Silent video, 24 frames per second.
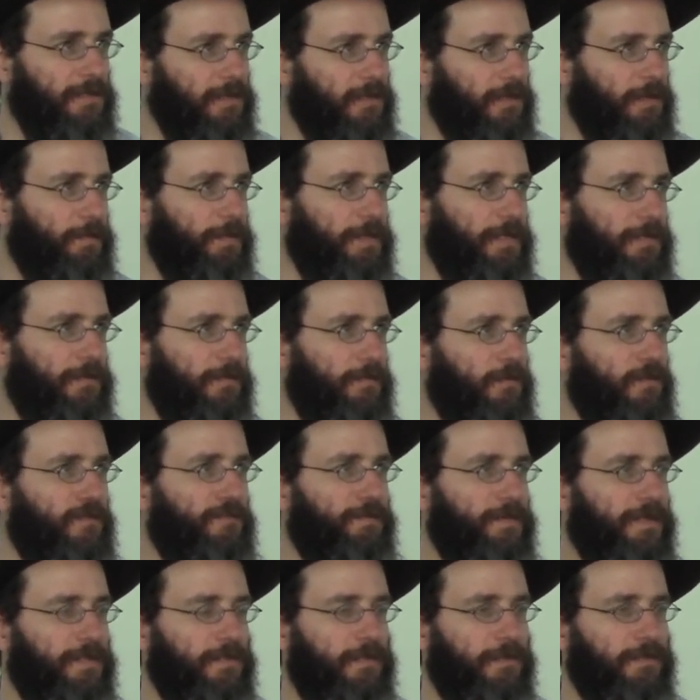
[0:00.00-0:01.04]
European
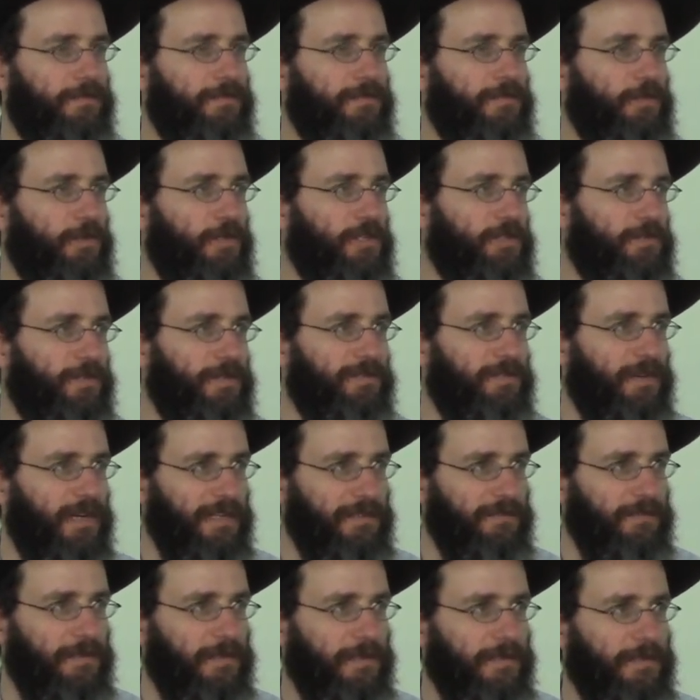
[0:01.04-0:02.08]
movement of Jewish
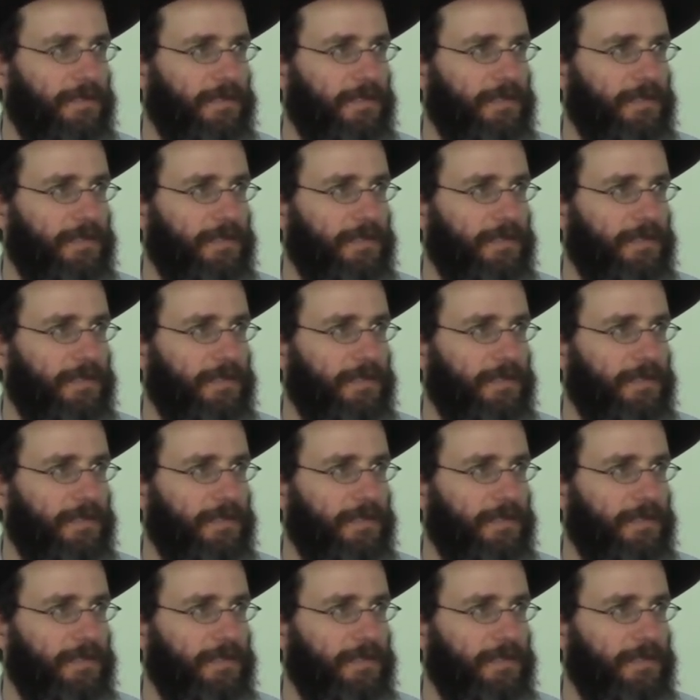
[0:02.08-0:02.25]
revival